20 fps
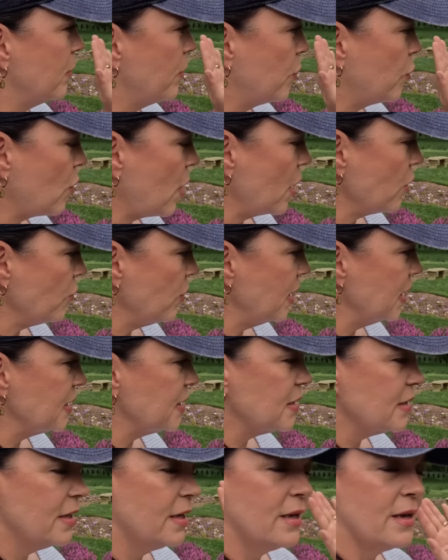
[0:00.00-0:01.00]

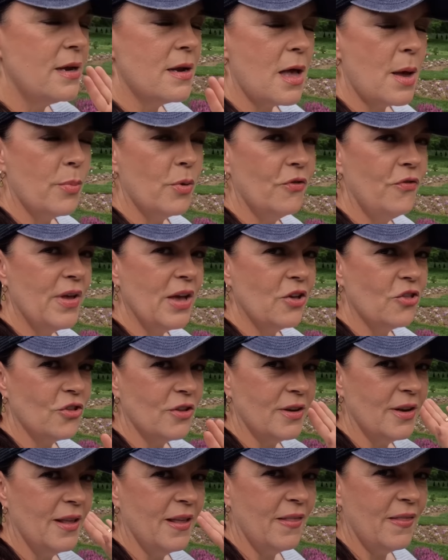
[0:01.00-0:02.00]
Progress, not
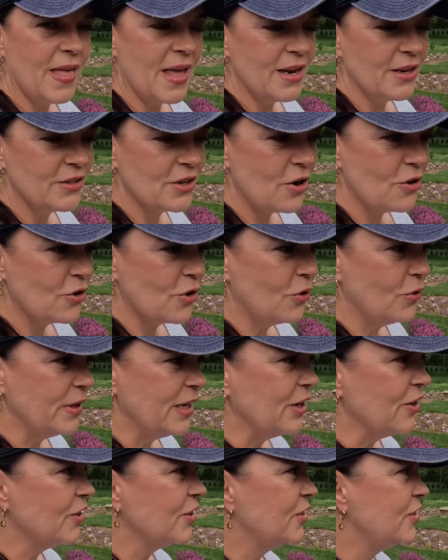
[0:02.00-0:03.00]
perfection. That is our goal
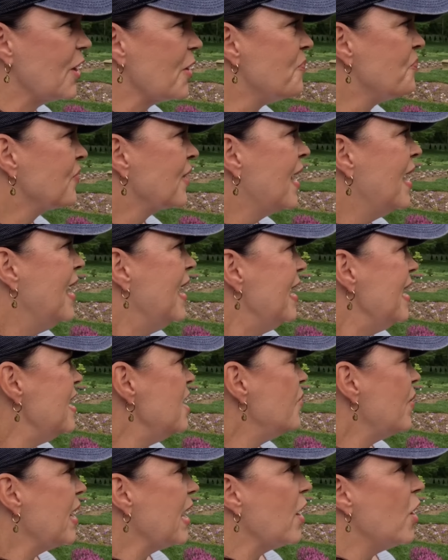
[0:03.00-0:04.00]
here. So
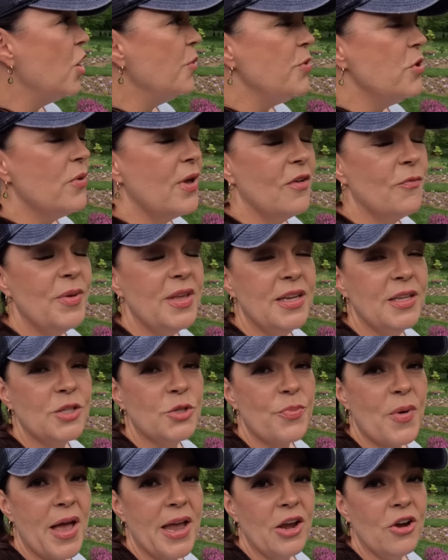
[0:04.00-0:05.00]
anyway, I hope you have been
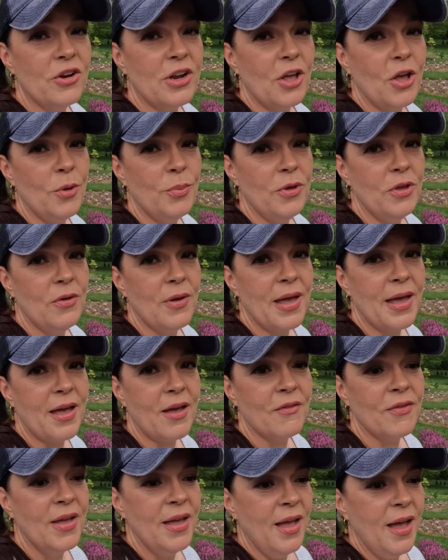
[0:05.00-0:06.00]
inspired. I hope you
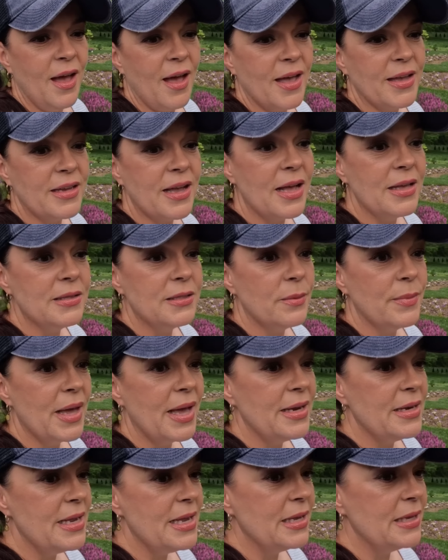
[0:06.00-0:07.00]
have uh, gotten some
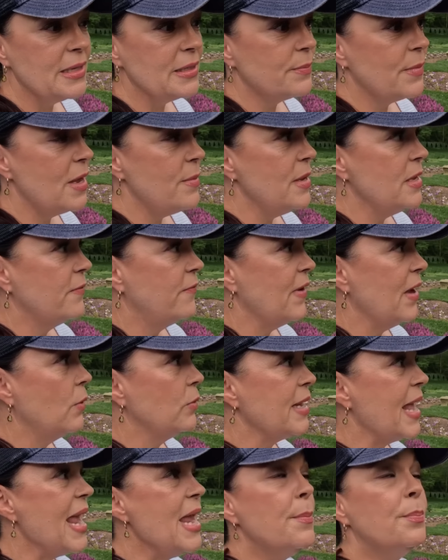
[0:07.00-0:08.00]
ideas, maybe
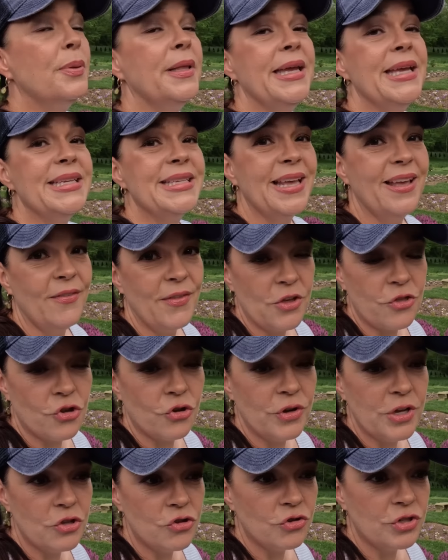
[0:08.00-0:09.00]
found a plant that
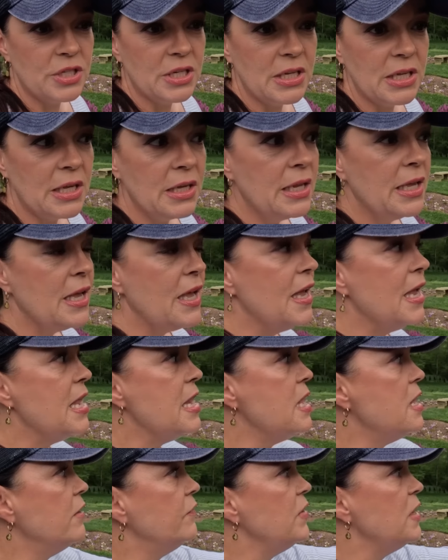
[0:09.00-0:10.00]
you're interested in.
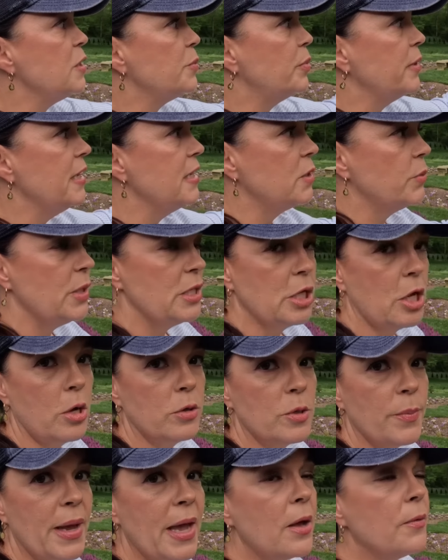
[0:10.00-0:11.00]
Any of these plants that we
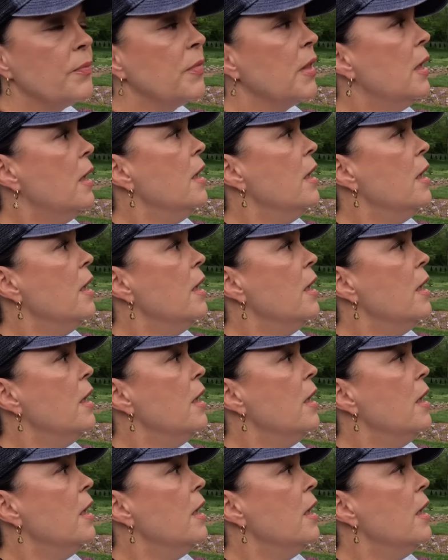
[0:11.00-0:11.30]
talked about,